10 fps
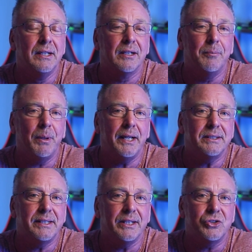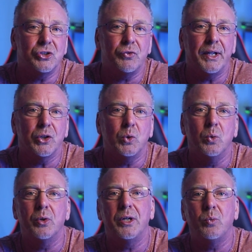compliance date's just around the
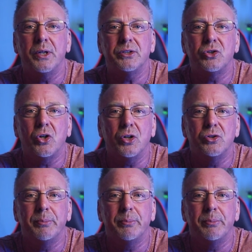corner, I wanted to talk